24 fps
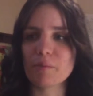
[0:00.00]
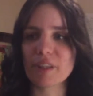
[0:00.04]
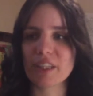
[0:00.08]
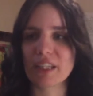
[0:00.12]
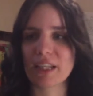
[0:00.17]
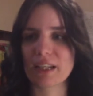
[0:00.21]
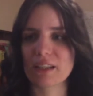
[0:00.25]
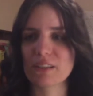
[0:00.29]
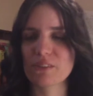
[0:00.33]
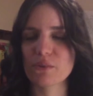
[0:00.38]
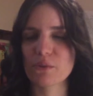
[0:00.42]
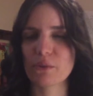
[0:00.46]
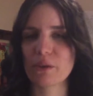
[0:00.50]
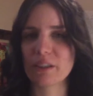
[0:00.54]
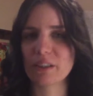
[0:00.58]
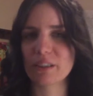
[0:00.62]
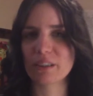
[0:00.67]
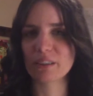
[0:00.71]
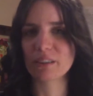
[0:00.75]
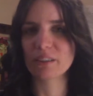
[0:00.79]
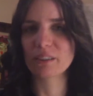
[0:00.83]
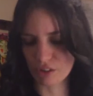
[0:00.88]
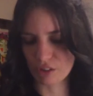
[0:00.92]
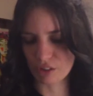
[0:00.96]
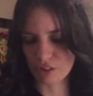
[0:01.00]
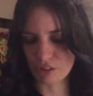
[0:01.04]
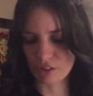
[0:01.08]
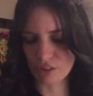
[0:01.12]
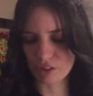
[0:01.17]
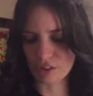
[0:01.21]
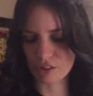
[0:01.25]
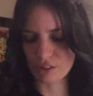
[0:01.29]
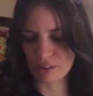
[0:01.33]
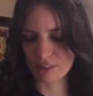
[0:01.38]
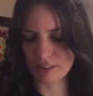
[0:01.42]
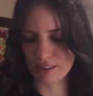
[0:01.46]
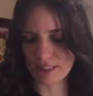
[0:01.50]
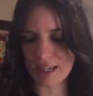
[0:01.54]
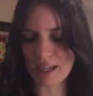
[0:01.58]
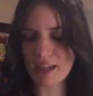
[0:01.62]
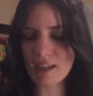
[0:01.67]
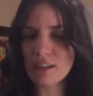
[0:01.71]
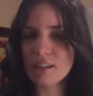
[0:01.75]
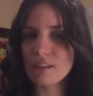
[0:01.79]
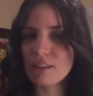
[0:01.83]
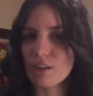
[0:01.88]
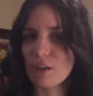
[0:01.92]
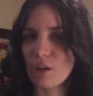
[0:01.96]
the next one. So
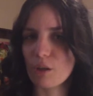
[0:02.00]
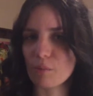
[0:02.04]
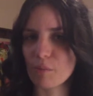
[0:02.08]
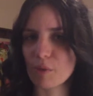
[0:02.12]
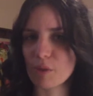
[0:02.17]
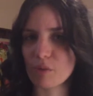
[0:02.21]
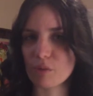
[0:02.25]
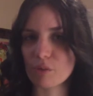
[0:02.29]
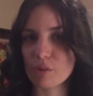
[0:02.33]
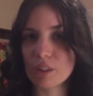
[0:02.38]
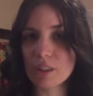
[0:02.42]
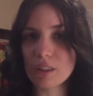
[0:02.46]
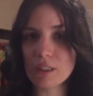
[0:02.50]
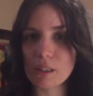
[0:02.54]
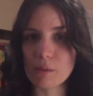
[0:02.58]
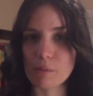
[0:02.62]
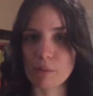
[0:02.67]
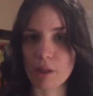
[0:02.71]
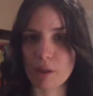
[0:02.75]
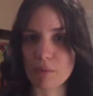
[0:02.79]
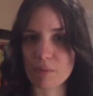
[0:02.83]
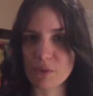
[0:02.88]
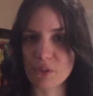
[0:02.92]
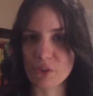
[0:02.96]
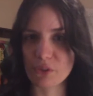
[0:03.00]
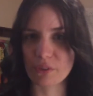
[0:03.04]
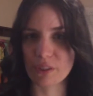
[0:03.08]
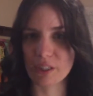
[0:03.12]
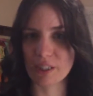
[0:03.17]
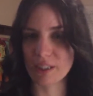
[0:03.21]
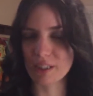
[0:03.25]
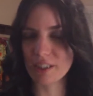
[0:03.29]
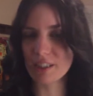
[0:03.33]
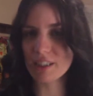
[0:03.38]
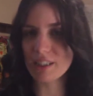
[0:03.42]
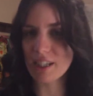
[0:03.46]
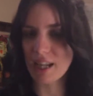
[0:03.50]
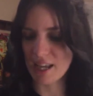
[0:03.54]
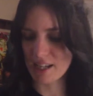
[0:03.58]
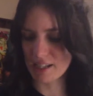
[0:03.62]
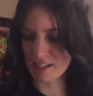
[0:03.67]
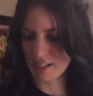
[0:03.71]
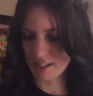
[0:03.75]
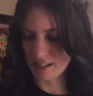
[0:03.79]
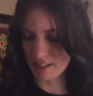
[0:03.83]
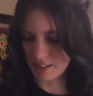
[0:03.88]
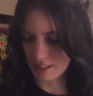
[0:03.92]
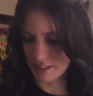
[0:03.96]
that got me really pumped to read it,
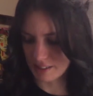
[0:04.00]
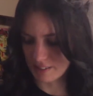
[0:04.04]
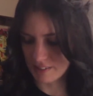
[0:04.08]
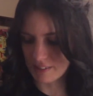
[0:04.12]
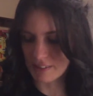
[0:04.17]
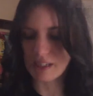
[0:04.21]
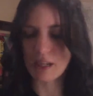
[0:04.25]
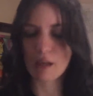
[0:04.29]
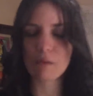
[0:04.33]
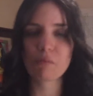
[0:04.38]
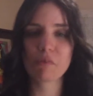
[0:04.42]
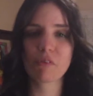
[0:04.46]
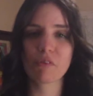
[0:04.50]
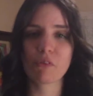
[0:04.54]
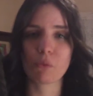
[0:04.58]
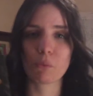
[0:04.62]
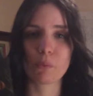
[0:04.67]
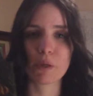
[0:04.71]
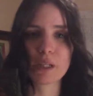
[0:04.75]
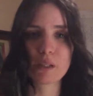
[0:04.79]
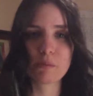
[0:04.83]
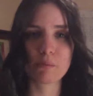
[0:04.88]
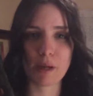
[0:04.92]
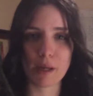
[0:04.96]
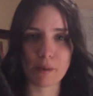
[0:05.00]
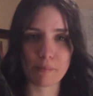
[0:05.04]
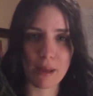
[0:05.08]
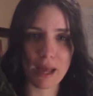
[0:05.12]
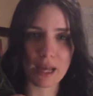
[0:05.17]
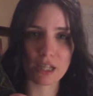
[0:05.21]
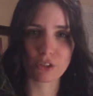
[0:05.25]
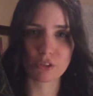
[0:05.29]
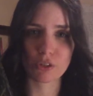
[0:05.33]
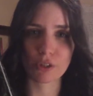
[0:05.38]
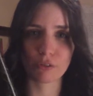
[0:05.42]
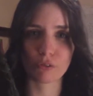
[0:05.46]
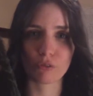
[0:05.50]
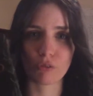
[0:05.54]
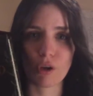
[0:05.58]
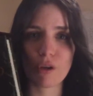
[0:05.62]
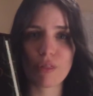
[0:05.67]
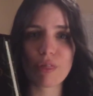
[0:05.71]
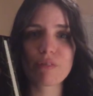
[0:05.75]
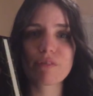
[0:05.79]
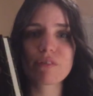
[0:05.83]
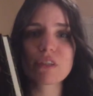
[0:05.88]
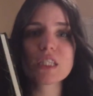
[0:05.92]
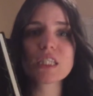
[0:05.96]
and it is The Name of the Wind by Patrick
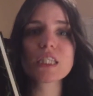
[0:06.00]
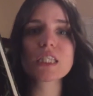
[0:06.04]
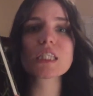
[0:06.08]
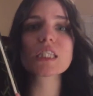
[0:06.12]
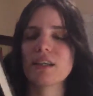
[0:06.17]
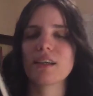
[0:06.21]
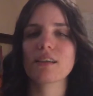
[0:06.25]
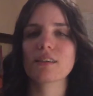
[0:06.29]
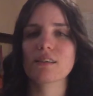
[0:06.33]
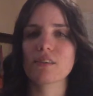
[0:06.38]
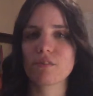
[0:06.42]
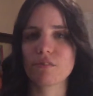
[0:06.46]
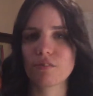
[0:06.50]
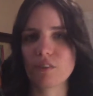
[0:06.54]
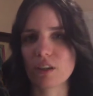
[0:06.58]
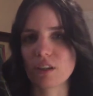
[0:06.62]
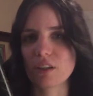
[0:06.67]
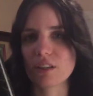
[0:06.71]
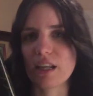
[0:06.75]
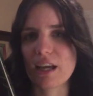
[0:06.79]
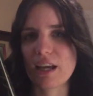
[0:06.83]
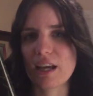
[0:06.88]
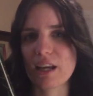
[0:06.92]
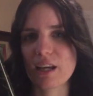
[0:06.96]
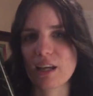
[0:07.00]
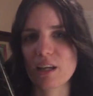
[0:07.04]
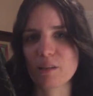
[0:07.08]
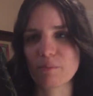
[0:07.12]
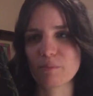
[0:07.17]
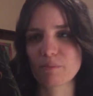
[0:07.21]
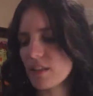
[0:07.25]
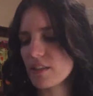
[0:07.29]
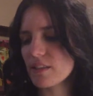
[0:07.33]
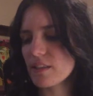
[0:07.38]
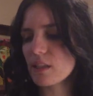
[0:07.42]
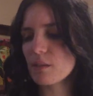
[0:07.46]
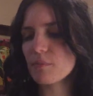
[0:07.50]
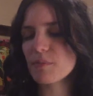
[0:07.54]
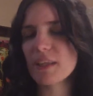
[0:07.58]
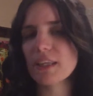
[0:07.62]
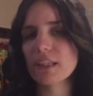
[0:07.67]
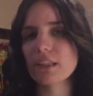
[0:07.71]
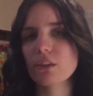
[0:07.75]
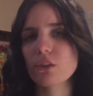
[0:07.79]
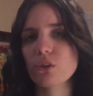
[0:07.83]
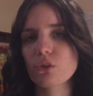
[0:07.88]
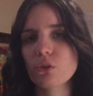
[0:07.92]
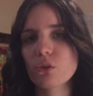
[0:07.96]
Rothfuss. He has a fun name. He seems
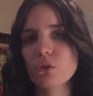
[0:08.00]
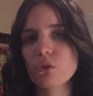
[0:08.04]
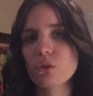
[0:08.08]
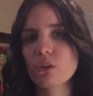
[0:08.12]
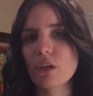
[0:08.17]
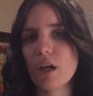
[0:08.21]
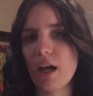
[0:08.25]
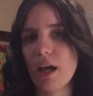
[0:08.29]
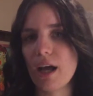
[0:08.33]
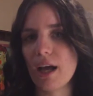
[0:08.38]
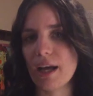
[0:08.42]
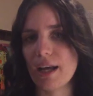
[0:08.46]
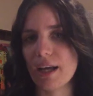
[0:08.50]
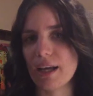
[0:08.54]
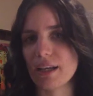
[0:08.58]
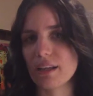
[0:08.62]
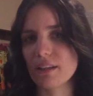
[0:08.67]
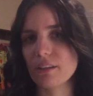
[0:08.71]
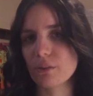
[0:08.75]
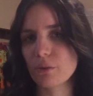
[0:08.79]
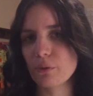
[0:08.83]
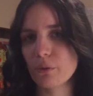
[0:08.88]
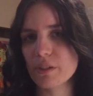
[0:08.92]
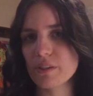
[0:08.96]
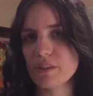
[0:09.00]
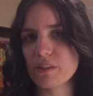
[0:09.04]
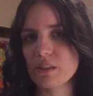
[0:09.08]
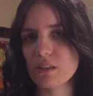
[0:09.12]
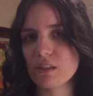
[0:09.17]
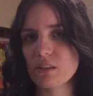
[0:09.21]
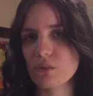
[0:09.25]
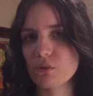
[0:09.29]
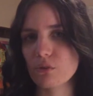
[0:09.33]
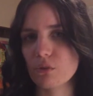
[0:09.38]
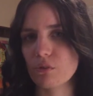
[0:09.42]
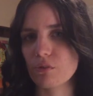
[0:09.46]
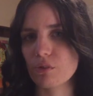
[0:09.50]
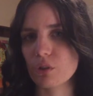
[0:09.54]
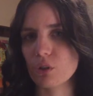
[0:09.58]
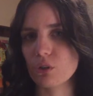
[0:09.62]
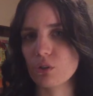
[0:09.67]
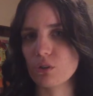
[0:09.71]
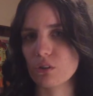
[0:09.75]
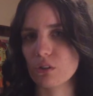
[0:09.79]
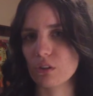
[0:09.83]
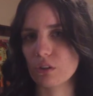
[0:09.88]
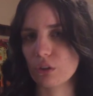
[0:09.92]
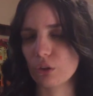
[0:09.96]
like a cool guy. I always see his
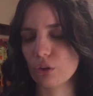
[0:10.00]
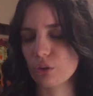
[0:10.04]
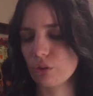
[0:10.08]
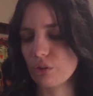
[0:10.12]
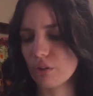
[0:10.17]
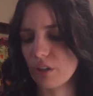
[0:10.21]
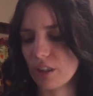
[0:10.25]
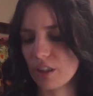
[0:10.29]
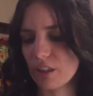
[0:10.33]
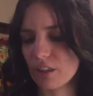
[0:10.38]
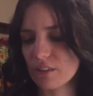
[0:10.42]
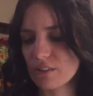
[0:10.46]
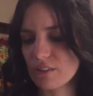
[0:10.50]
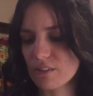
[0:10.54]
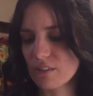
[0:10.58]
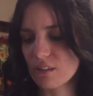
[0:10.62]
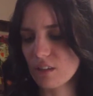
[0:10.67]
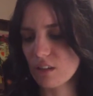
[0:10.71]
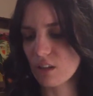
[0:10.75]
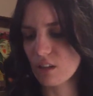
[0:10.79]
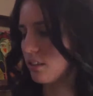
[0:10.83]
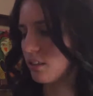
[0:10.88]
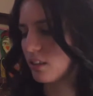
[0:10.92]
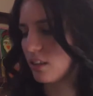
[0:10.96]
reviews on Goodreads.